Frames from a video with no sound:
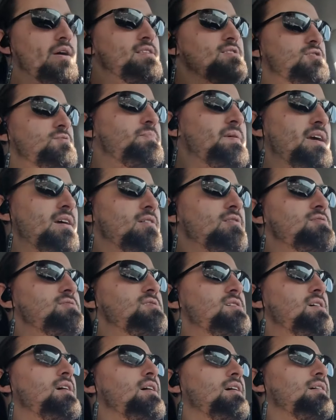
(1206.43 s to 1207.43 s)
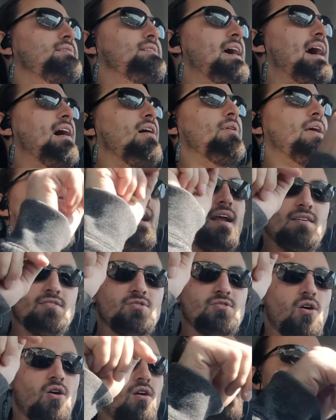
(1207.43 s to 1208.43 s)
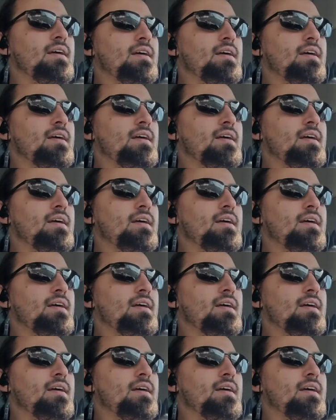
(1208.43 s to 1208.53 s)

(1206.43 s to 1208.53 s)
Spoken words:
spears down at a target